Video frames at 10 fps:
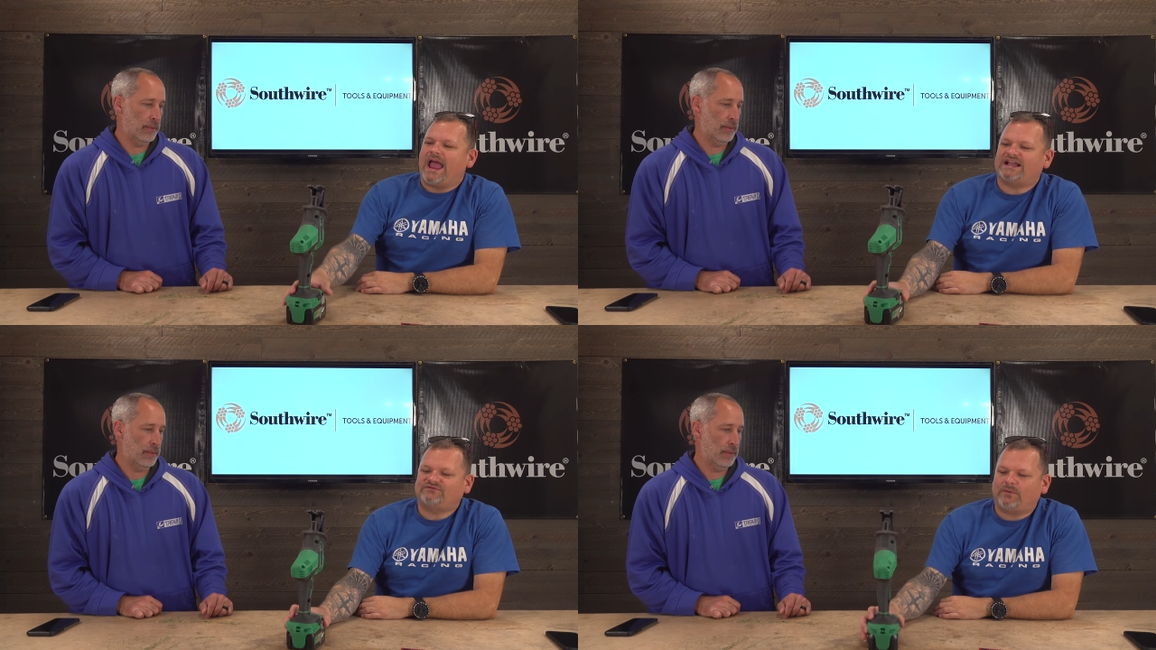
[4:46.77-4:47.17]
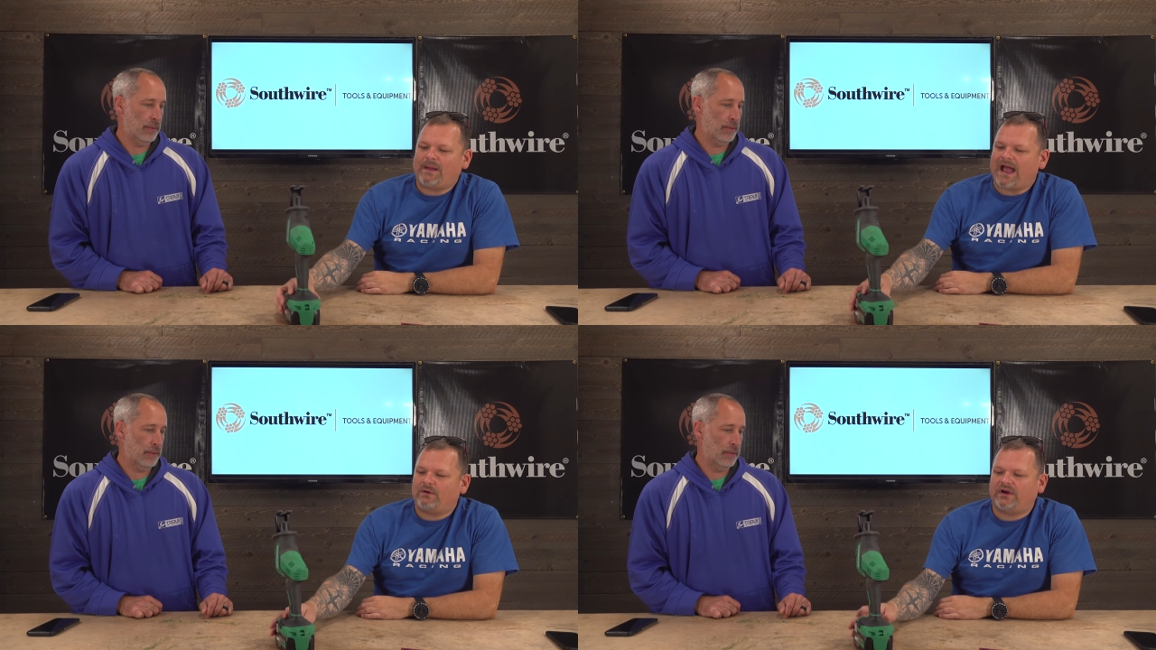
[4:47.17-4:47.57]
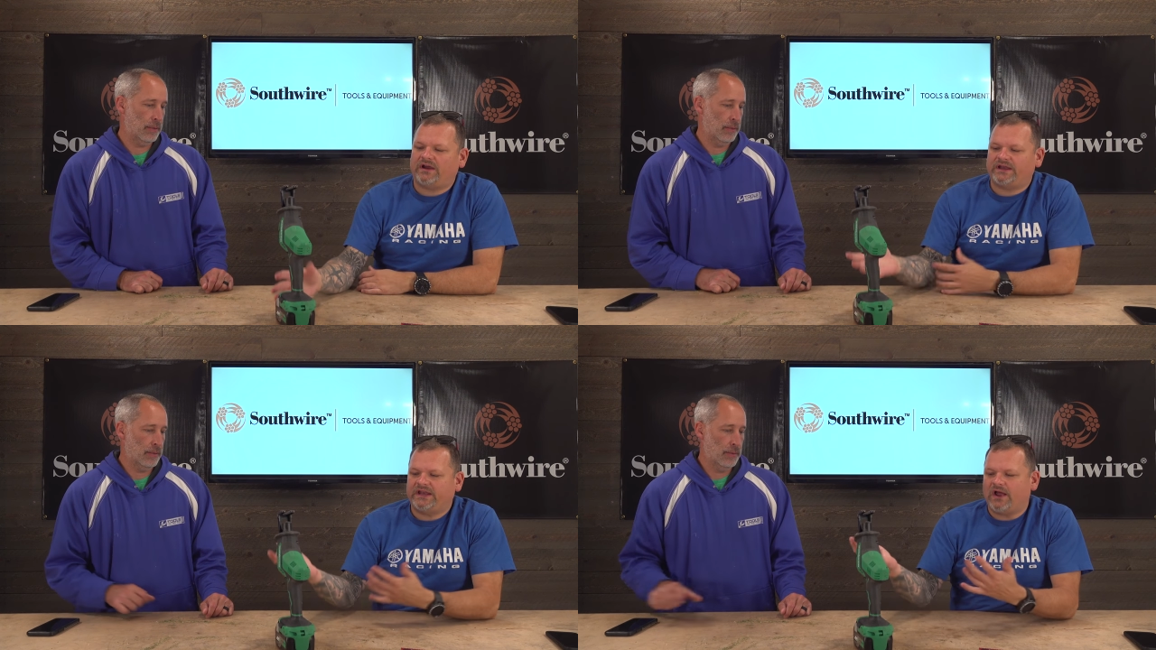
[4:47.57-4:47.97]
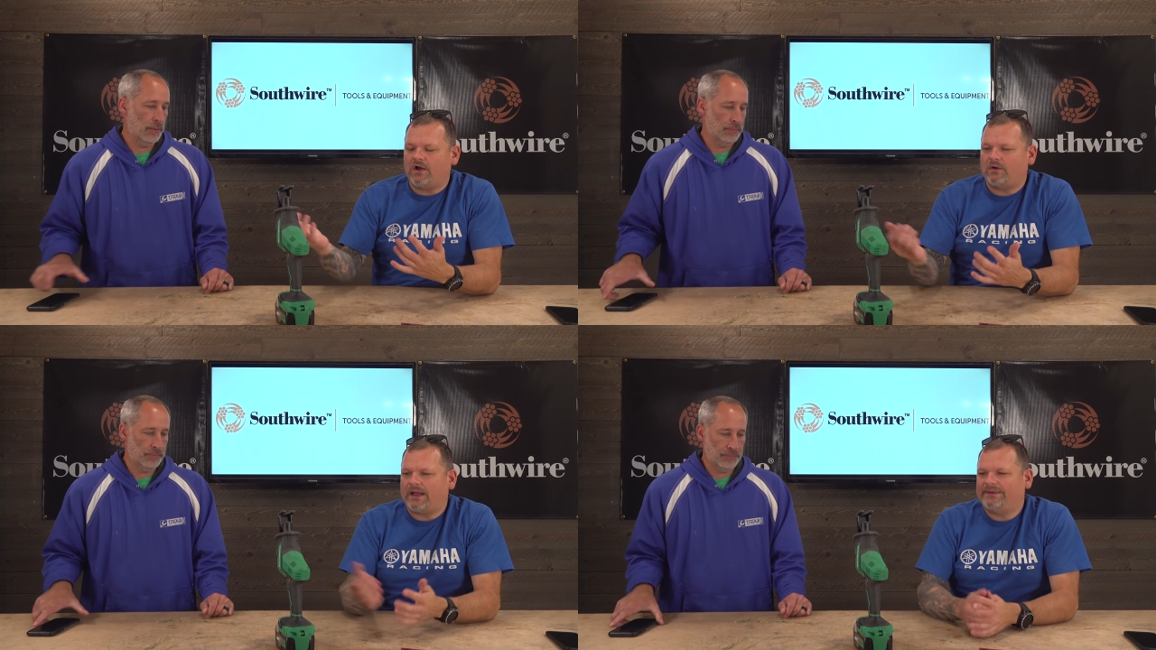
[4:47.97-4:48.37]
Speaker 1: as for power, you
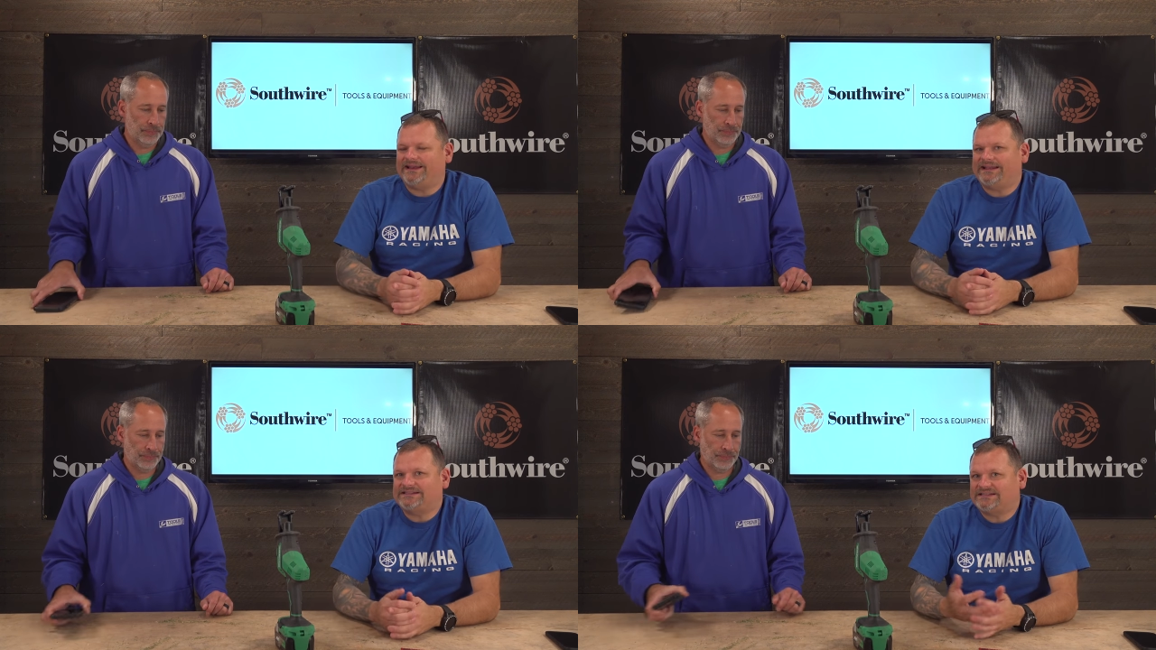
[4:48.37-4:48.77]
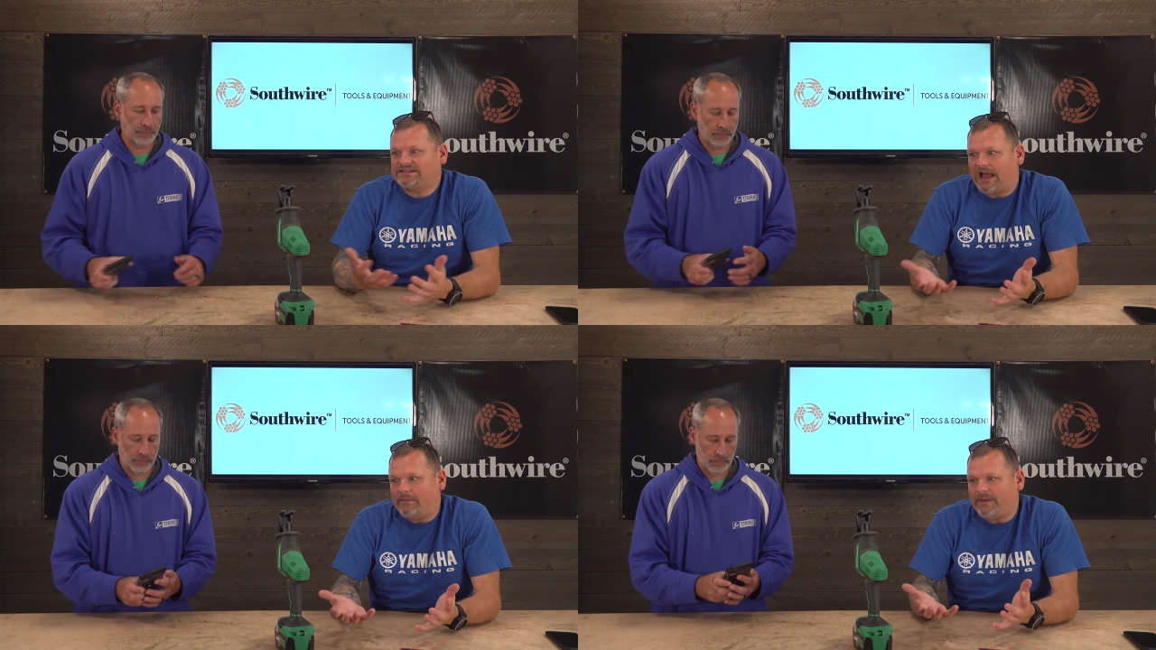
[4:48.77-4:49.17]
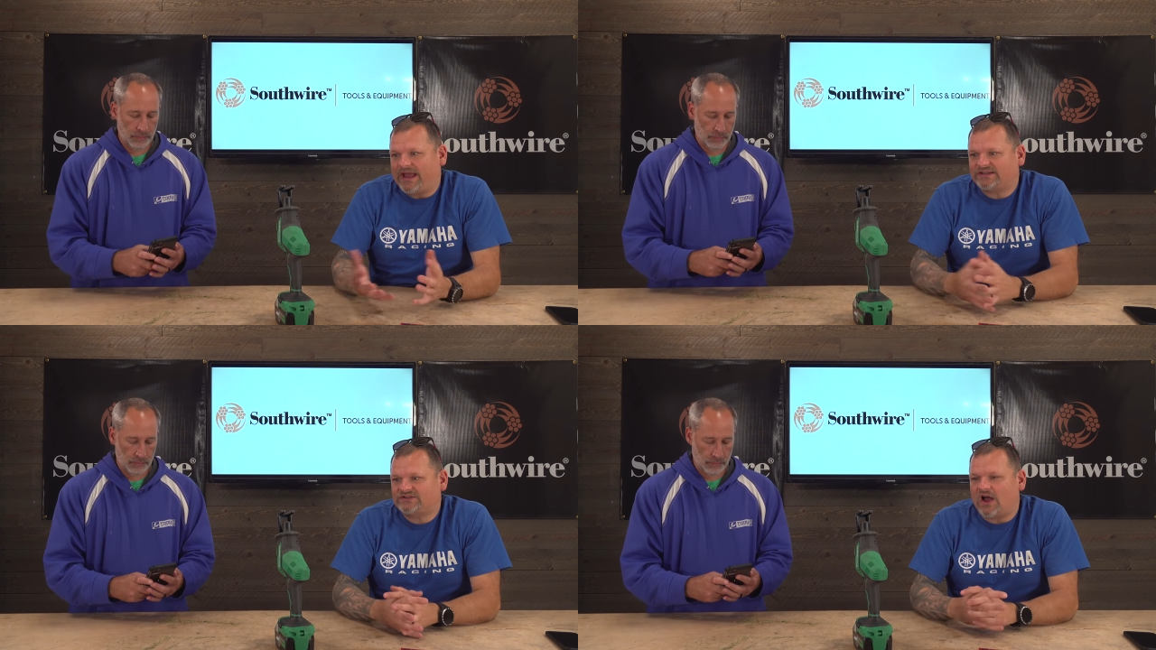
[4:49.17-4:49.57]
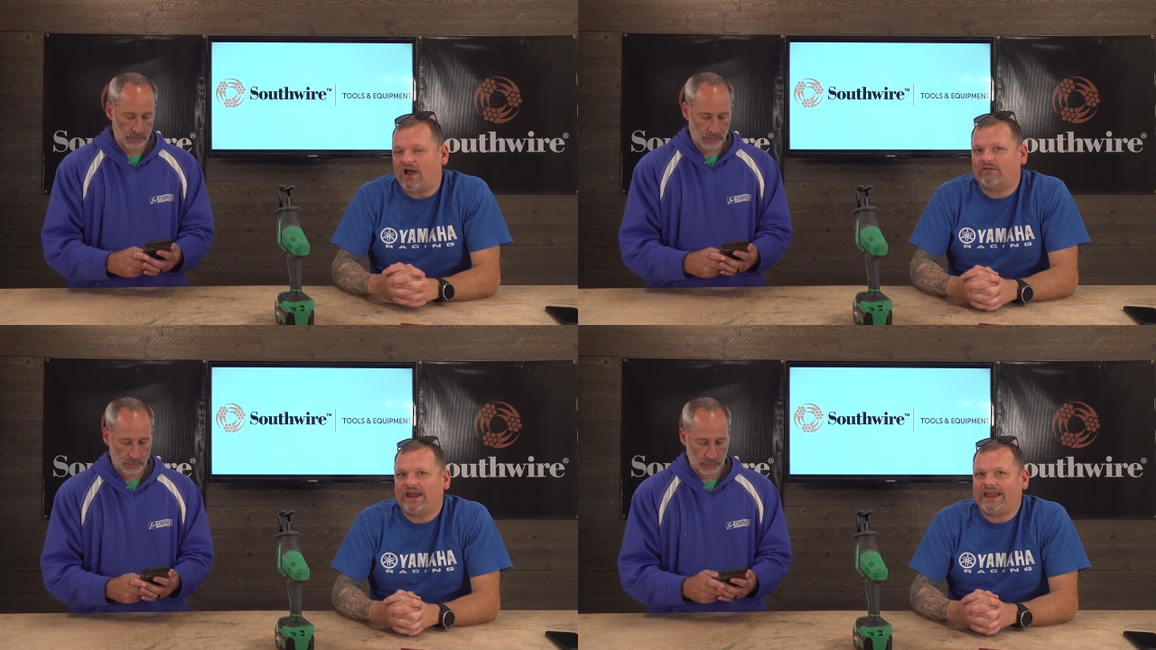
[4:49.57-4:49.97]
know, I mean, it's a compact
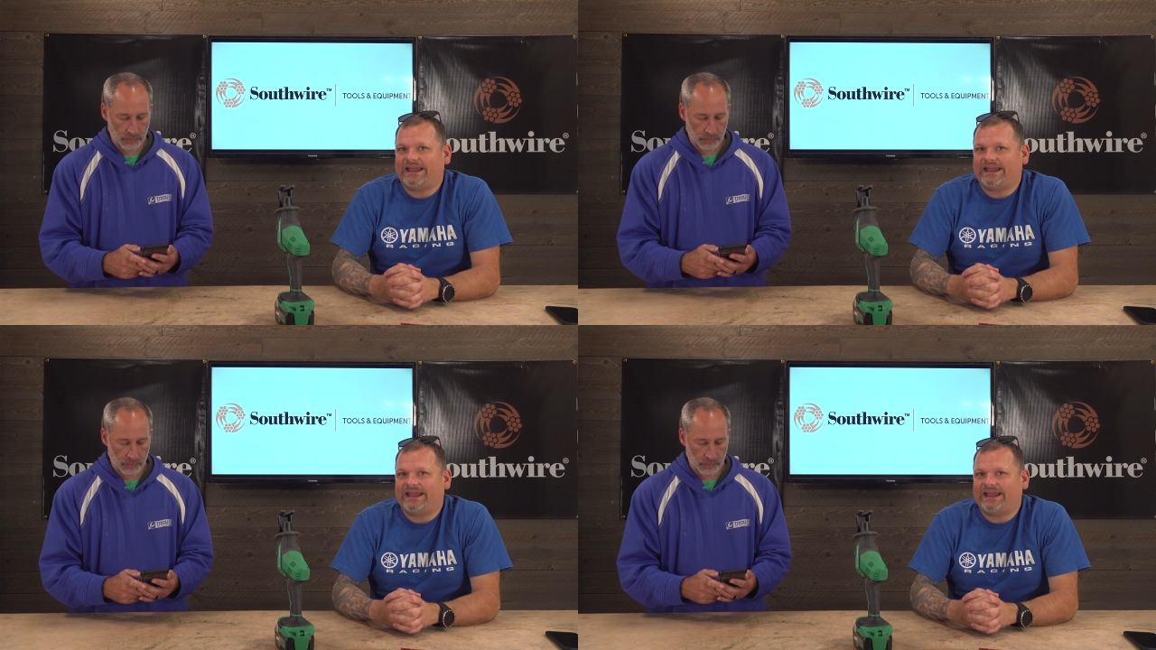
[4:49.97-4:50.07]
saw, right?